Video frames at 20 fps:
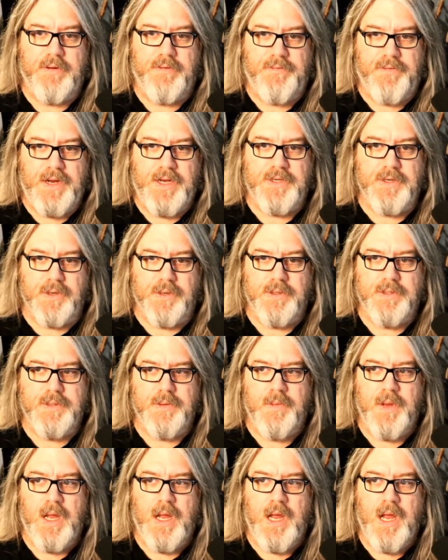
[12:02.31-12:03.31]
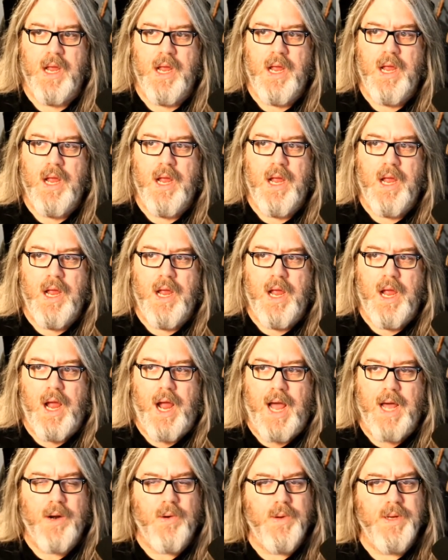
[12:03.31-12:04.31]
features how do we